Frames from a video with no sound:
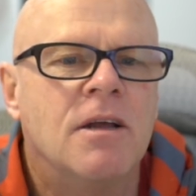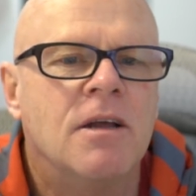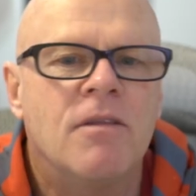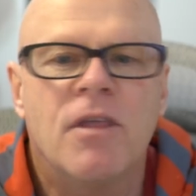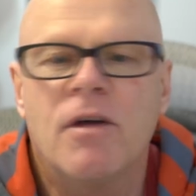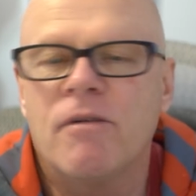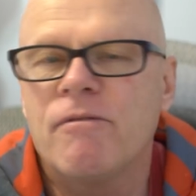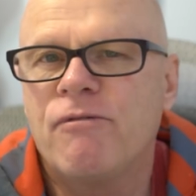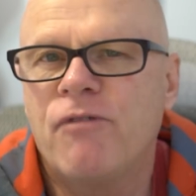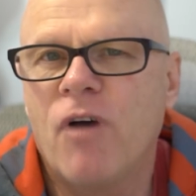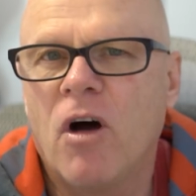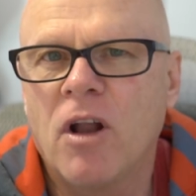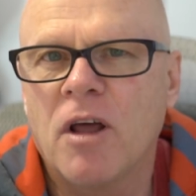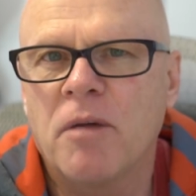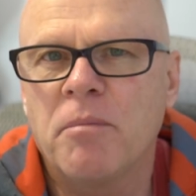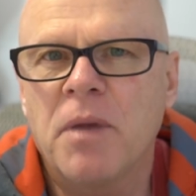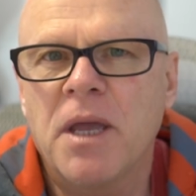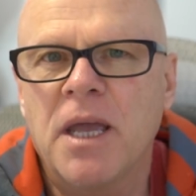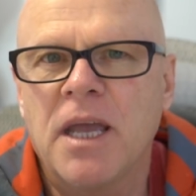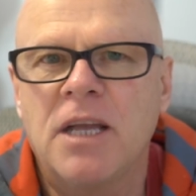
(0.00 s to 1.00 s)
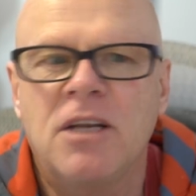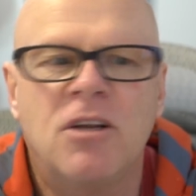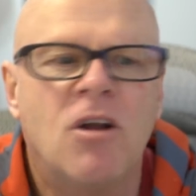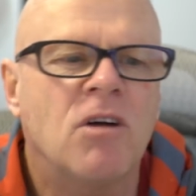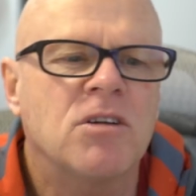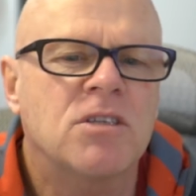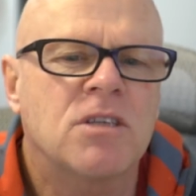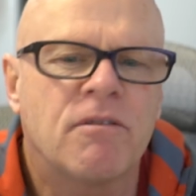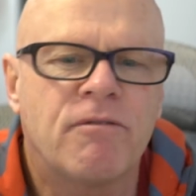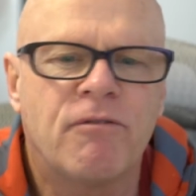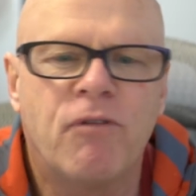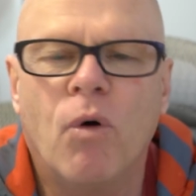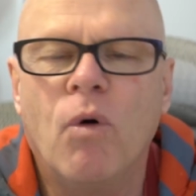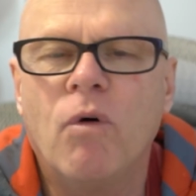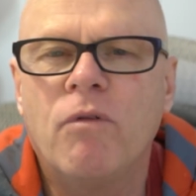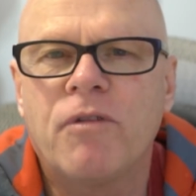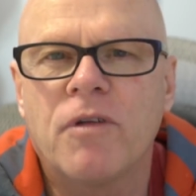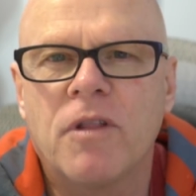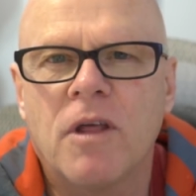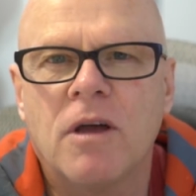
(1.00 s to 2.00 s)
that follow me not to fall
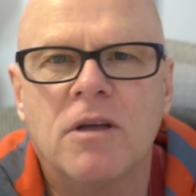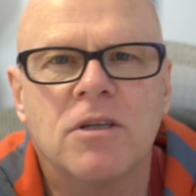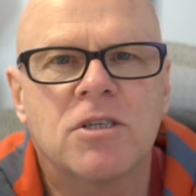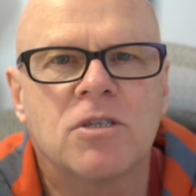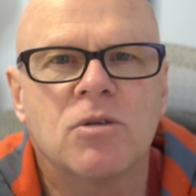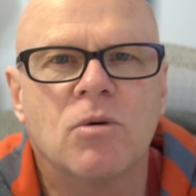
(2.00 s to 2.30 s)
for those